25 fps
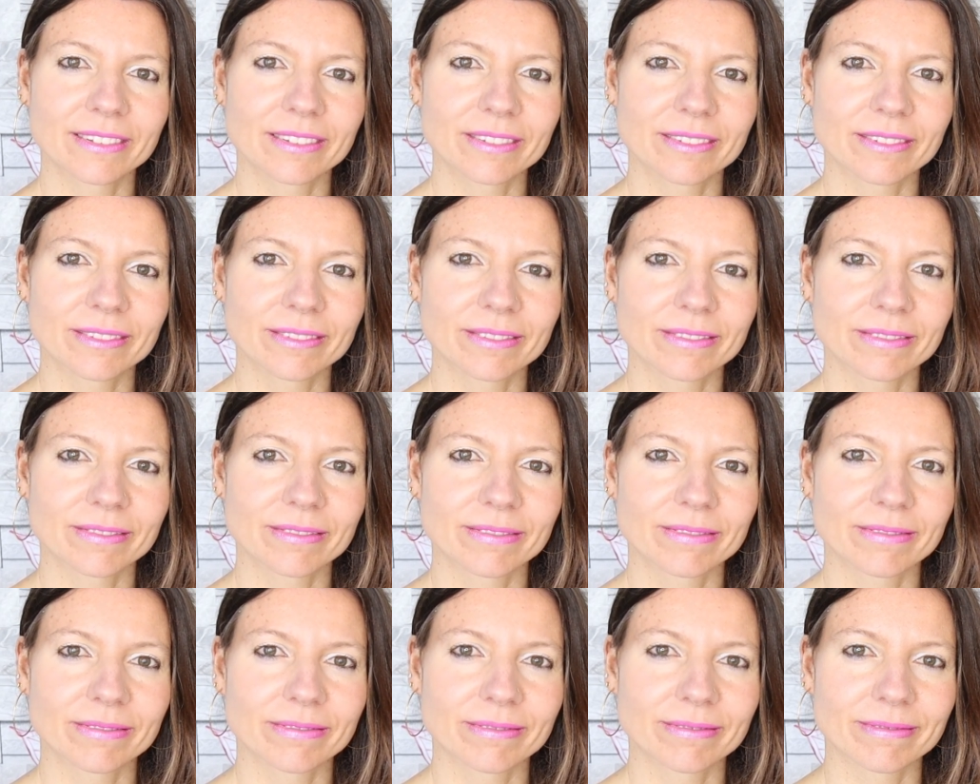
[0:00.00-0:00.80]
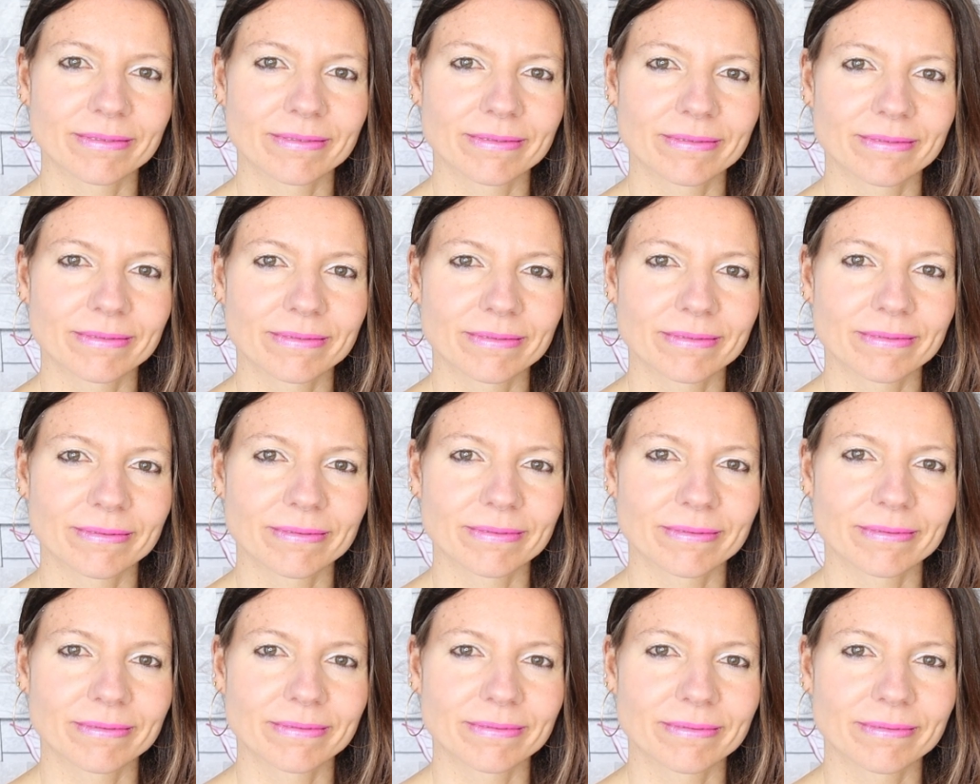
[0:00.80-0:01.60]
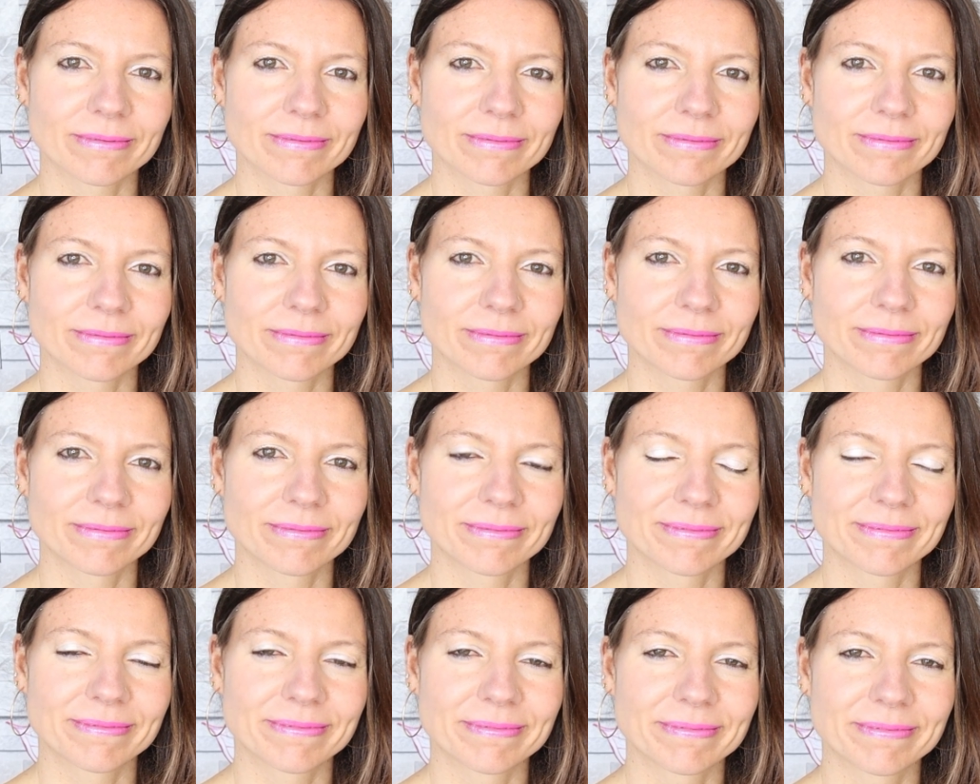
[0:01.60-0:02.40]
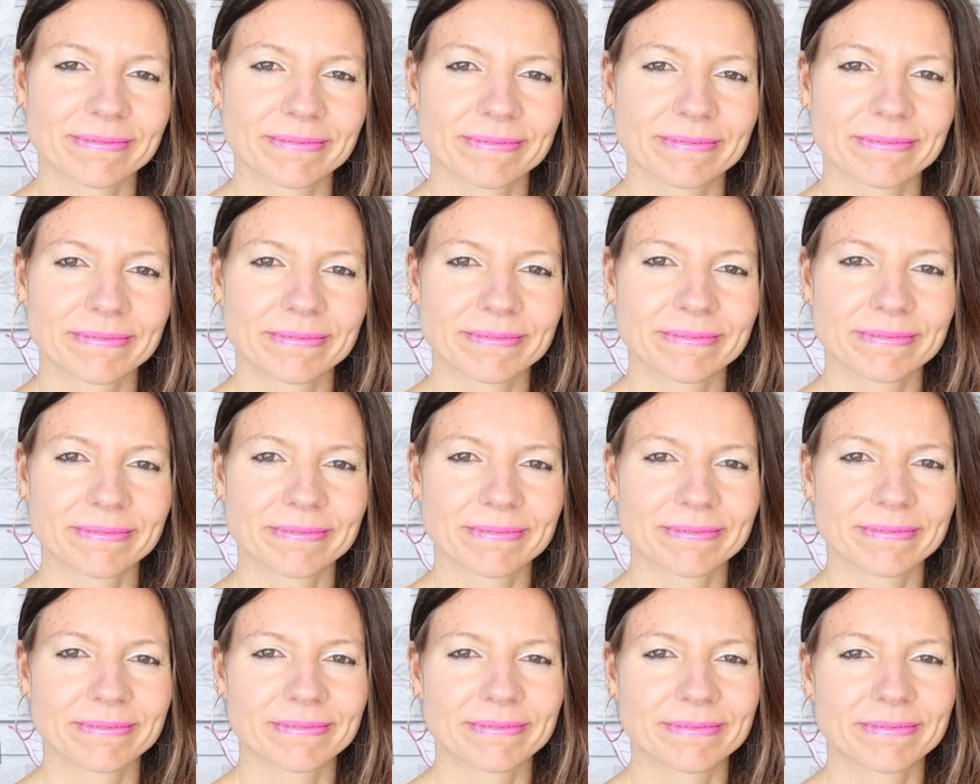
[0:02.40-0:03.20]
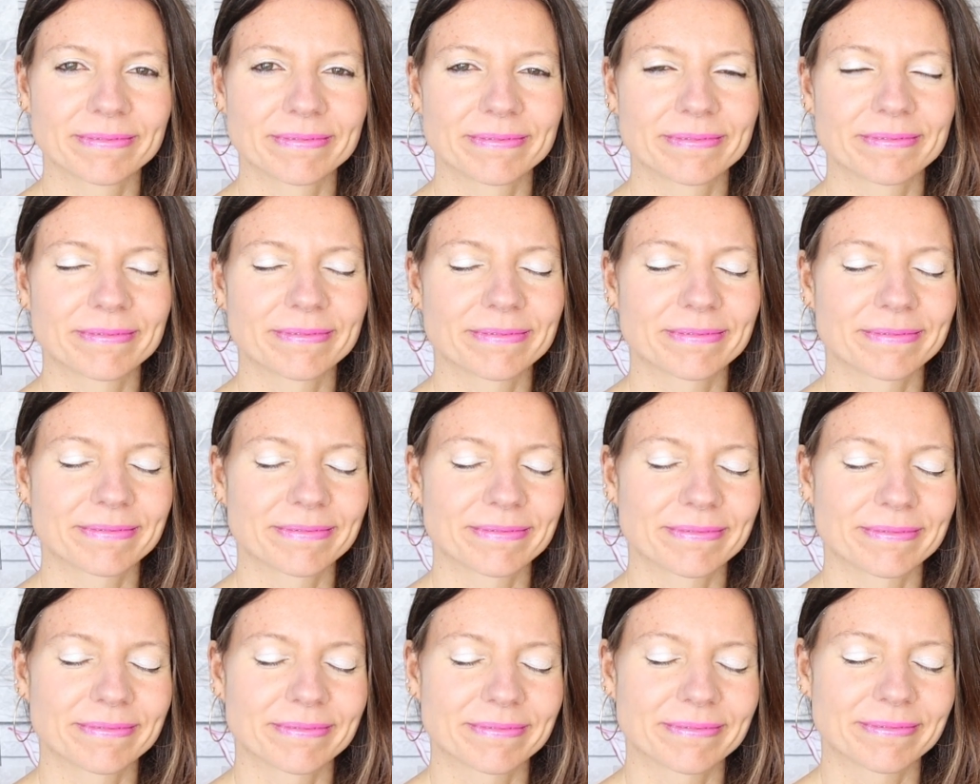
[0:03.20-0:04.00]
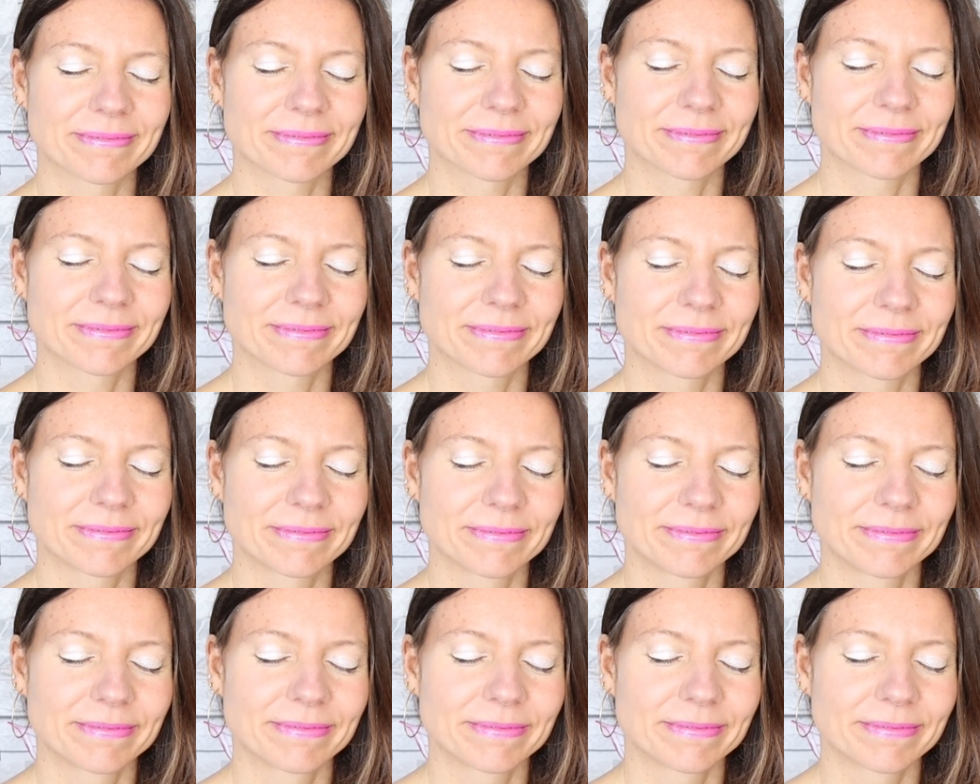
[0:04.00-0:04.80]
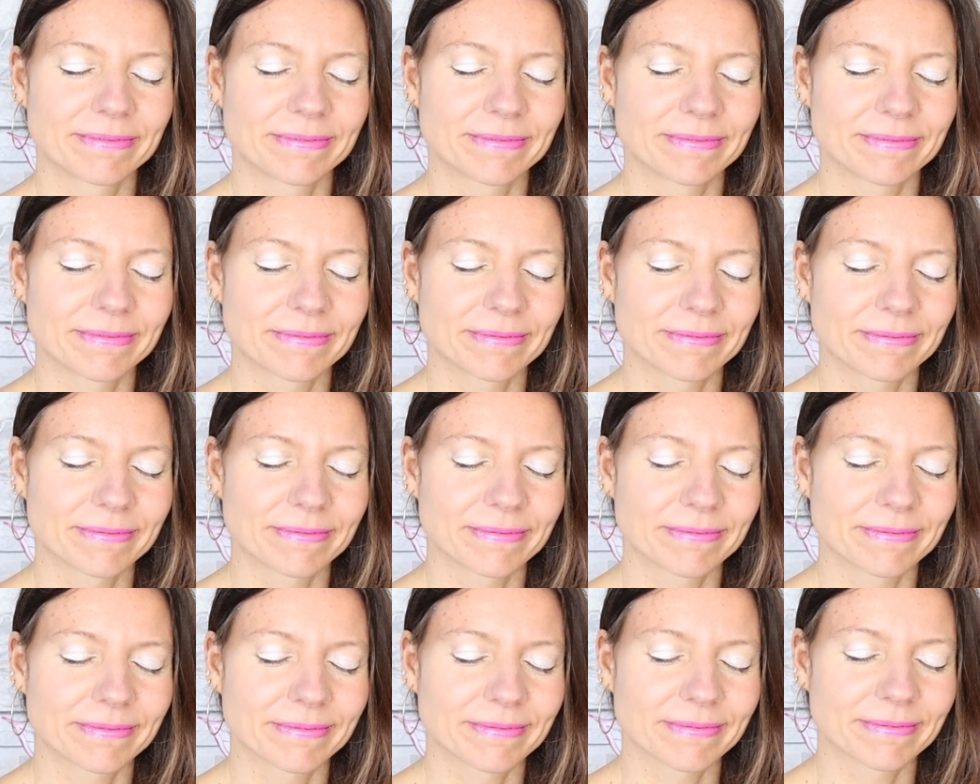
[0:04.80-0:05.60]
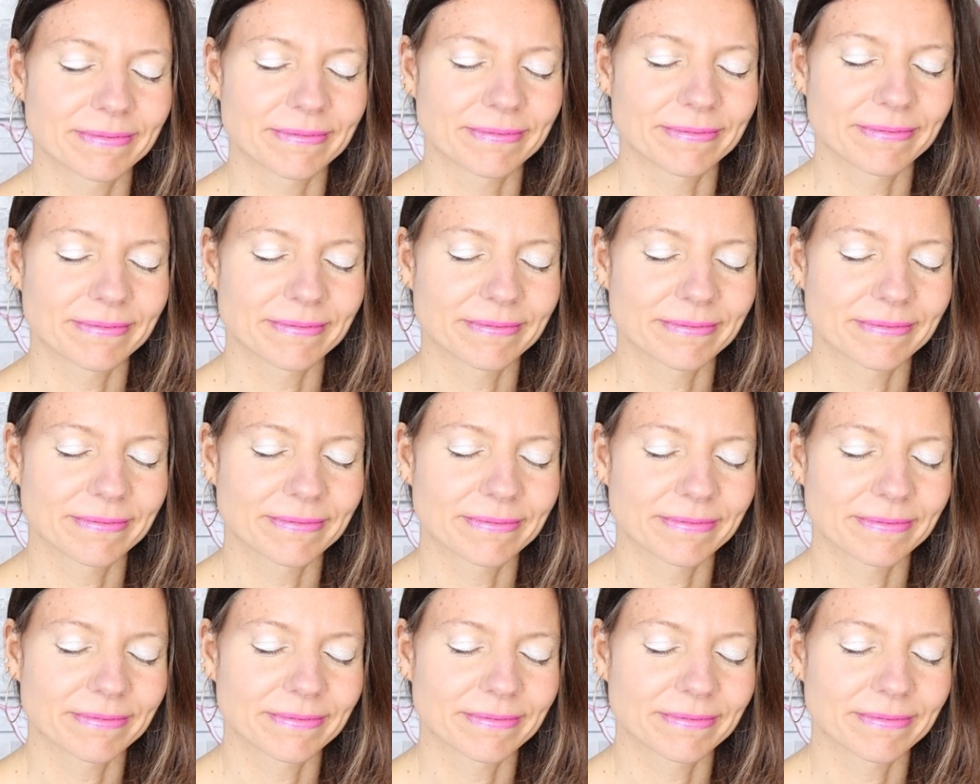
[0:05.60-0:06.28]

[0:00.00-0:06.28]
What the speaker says: [no speech]